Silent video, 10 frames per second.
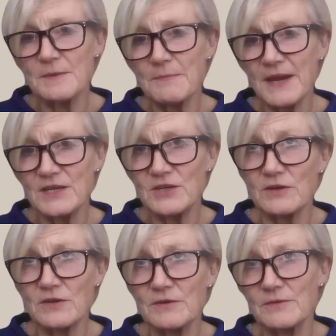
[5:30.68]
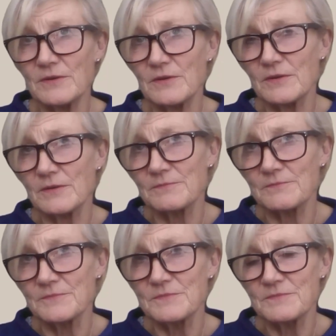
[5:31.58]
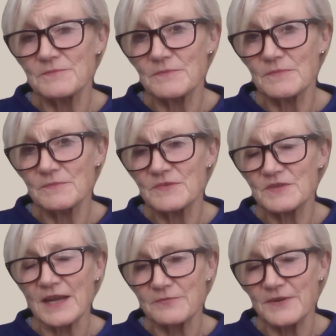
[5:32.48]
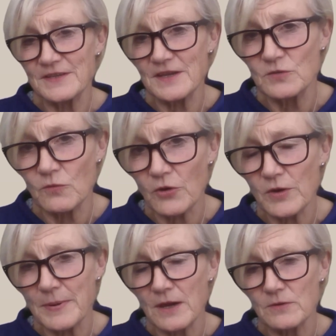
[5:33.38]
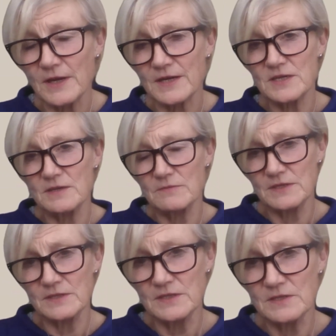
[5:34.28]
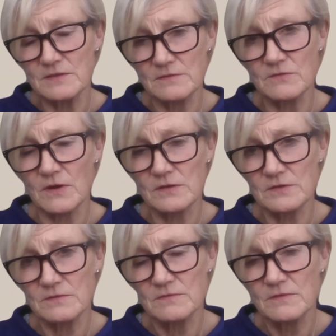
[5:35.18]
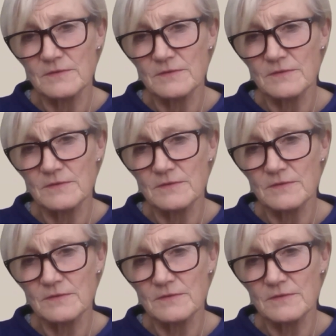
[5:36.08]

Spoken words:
is the major side effect that you worry about actually with these drugs?